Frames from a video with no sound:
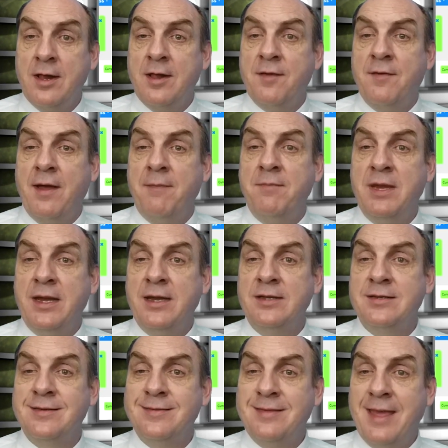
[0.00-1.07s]
that means
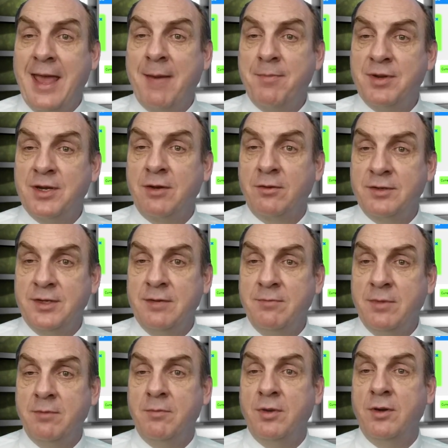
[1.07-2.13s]
that particular team
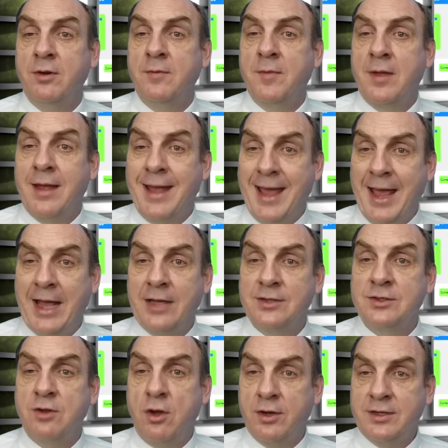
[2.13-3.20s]
member has
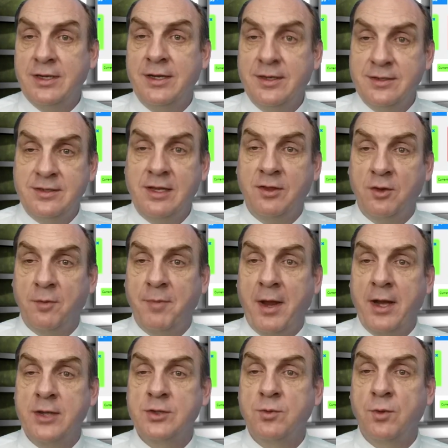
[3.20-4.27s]
logged in, set their
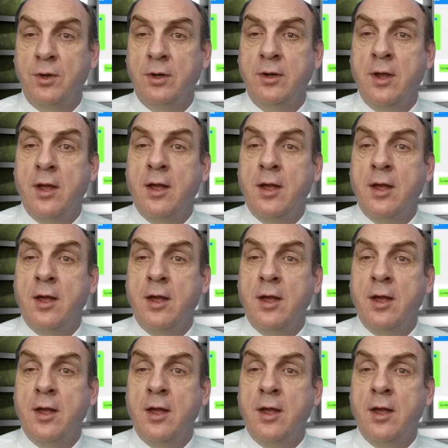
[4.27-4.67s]
password,